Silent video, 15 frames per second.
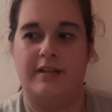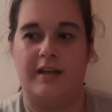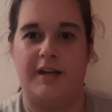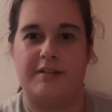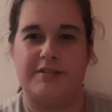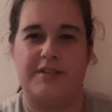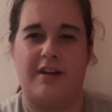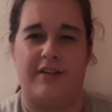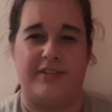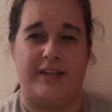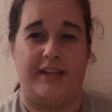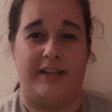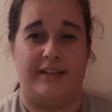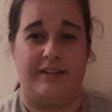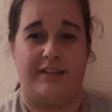I'll start
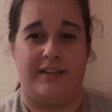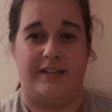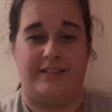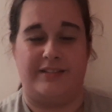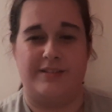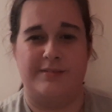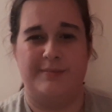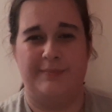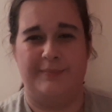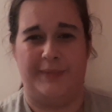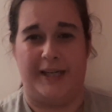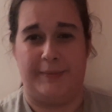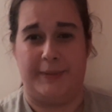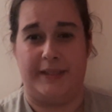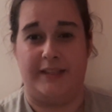thinking of things,
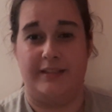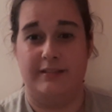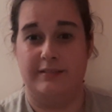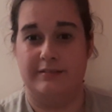maybe.